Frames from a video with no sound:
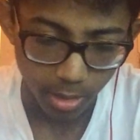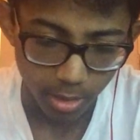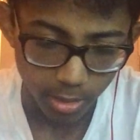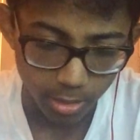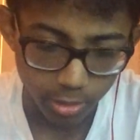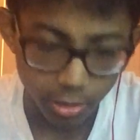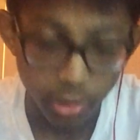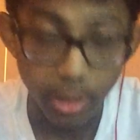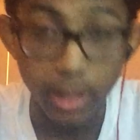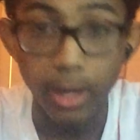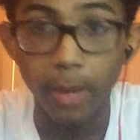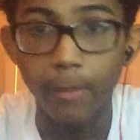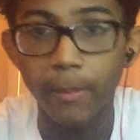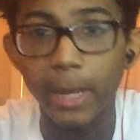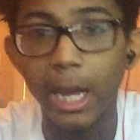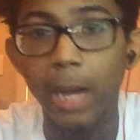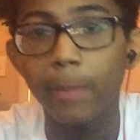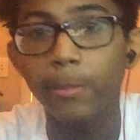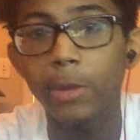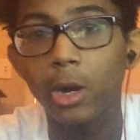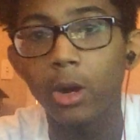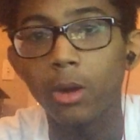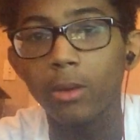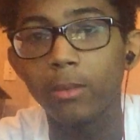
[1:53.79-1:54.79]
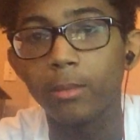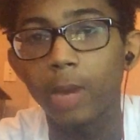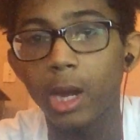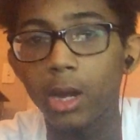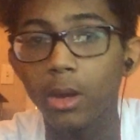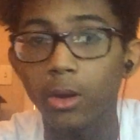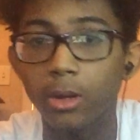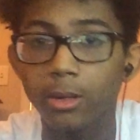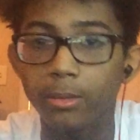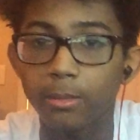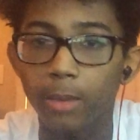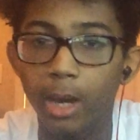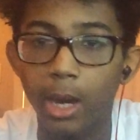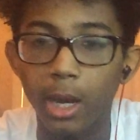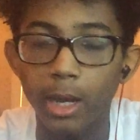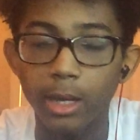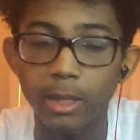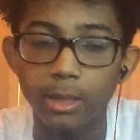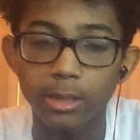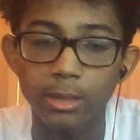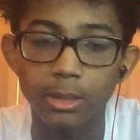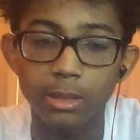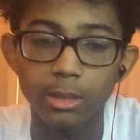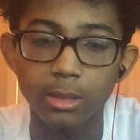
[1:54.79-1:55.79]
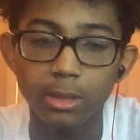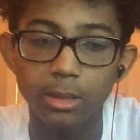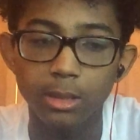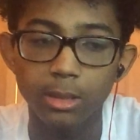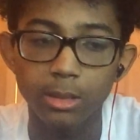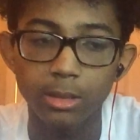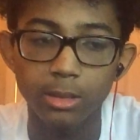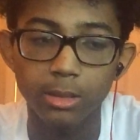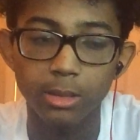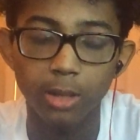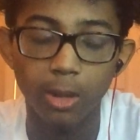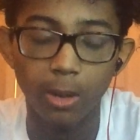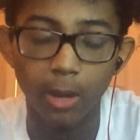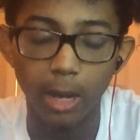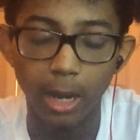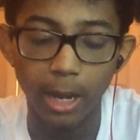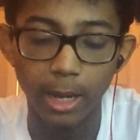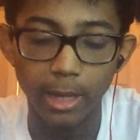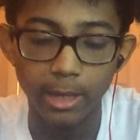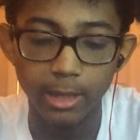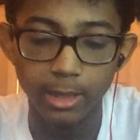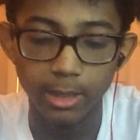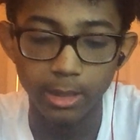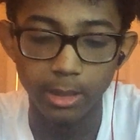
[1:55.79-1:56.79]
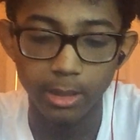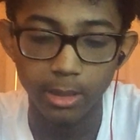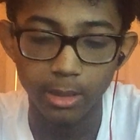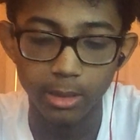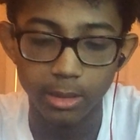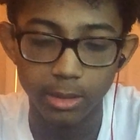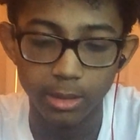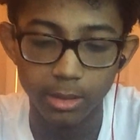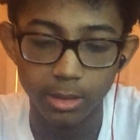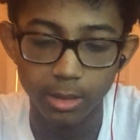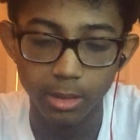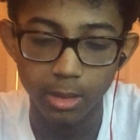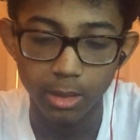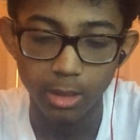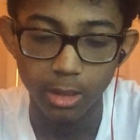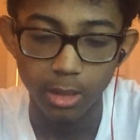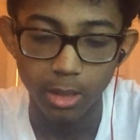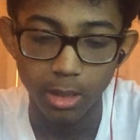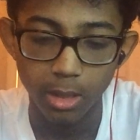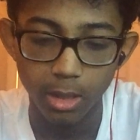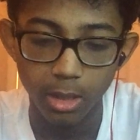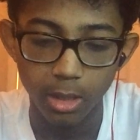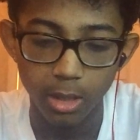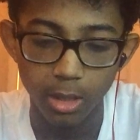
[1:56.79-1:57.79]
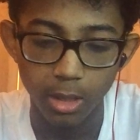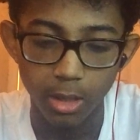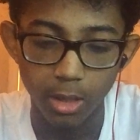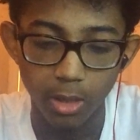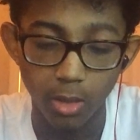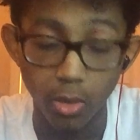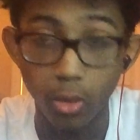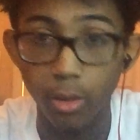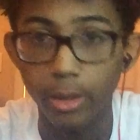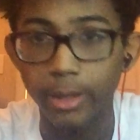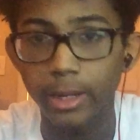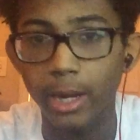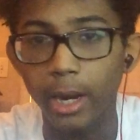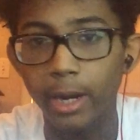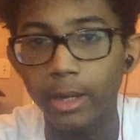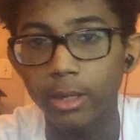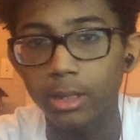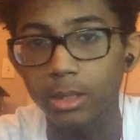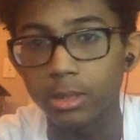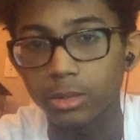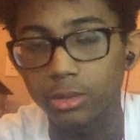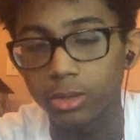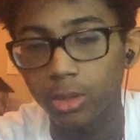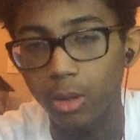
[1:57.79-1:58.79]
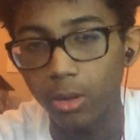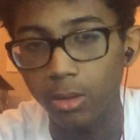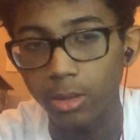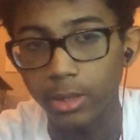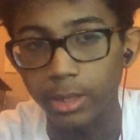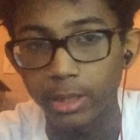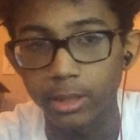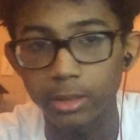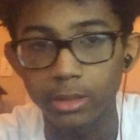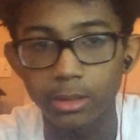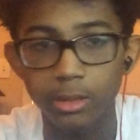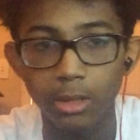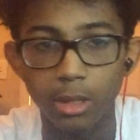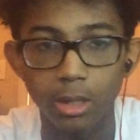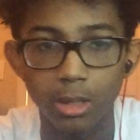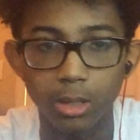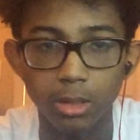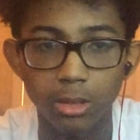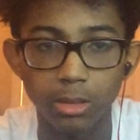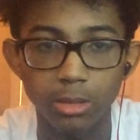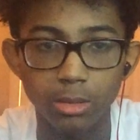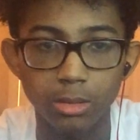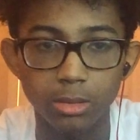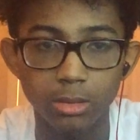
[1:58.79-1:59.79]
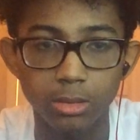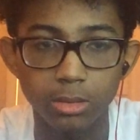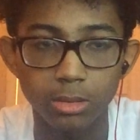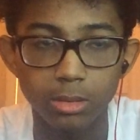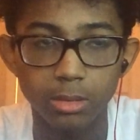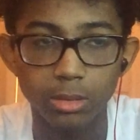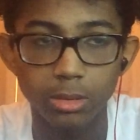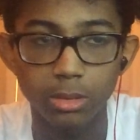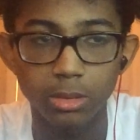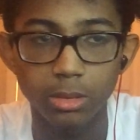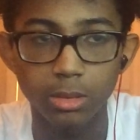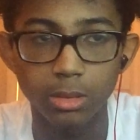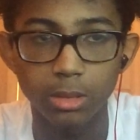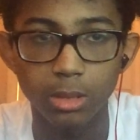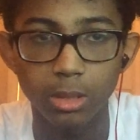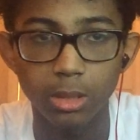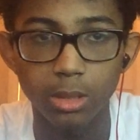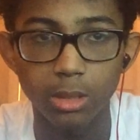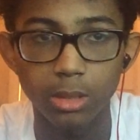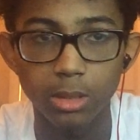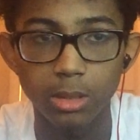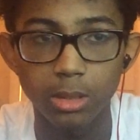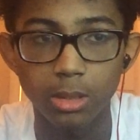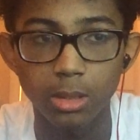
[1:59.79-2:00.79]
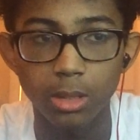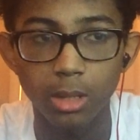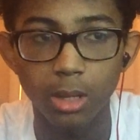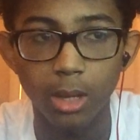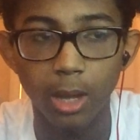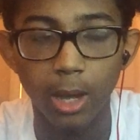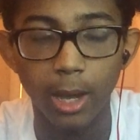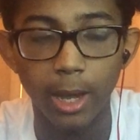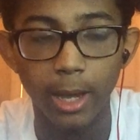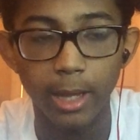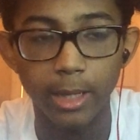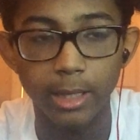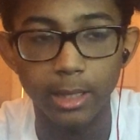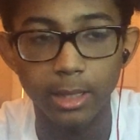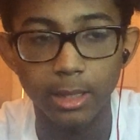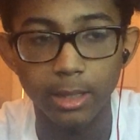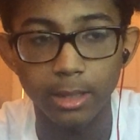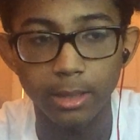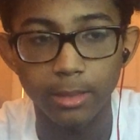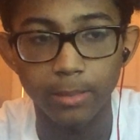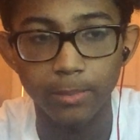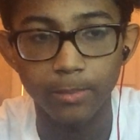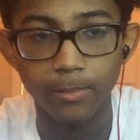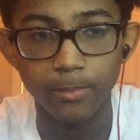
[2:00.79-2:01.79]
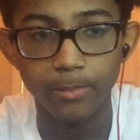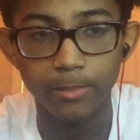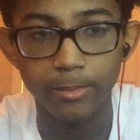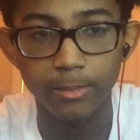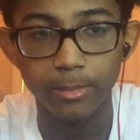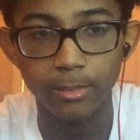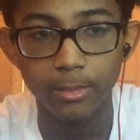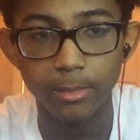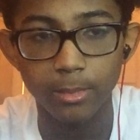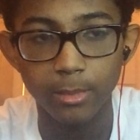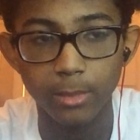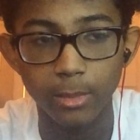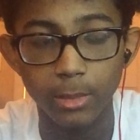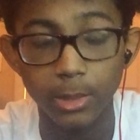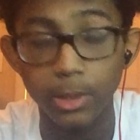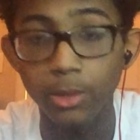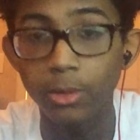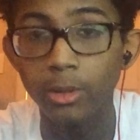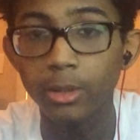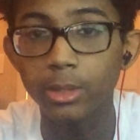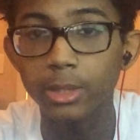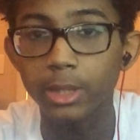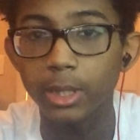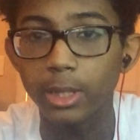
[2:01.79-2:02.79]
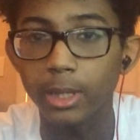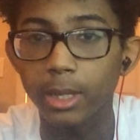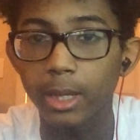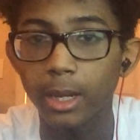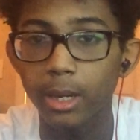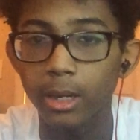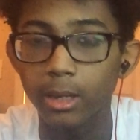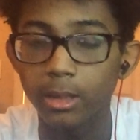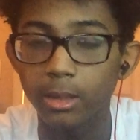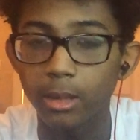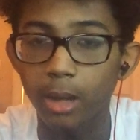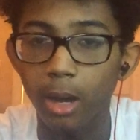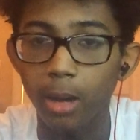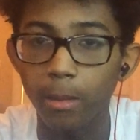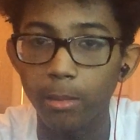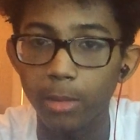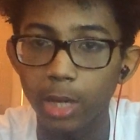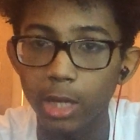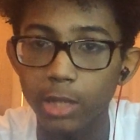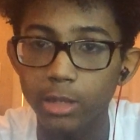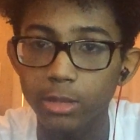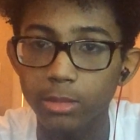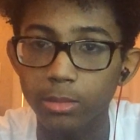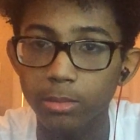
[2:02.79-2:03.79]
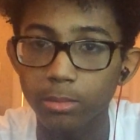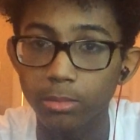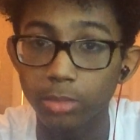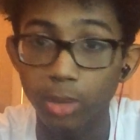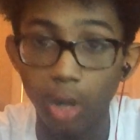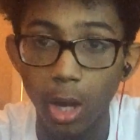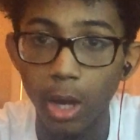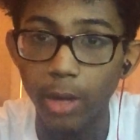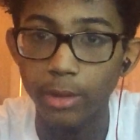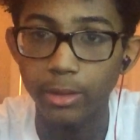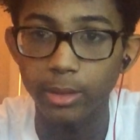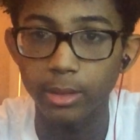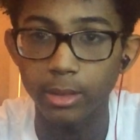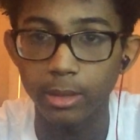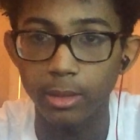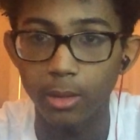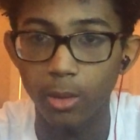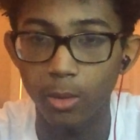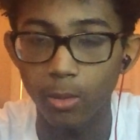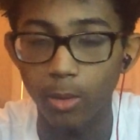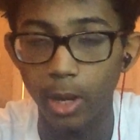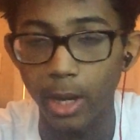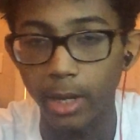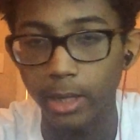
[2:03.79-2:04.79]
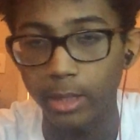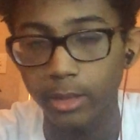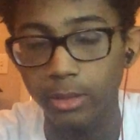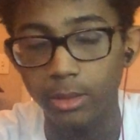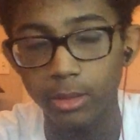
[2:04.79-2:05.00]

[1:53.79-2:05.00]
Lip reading: trying to map out my own mind so I can learn how to control it, so I can use it in a much broader way. You